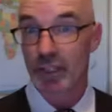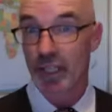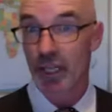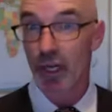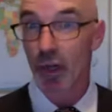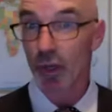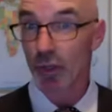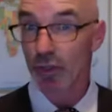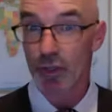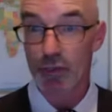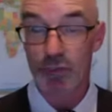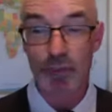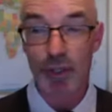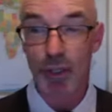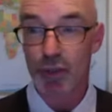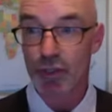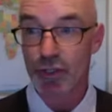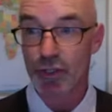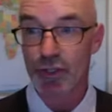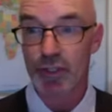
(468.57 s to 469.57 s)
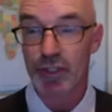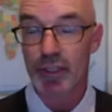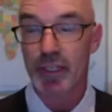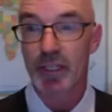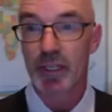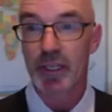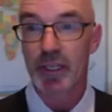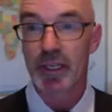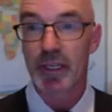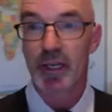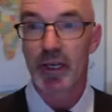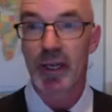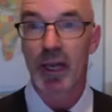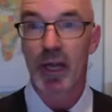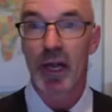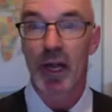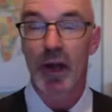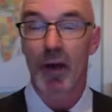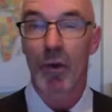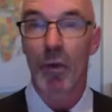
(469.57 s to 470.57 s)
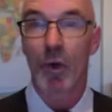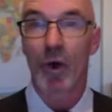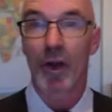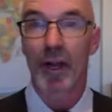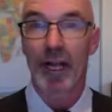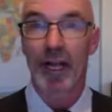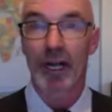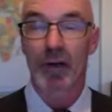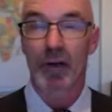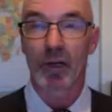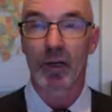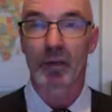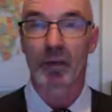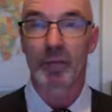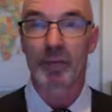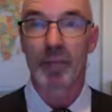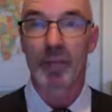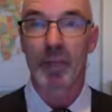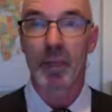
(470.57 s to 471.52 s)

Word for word: I also posted uh, a one-hour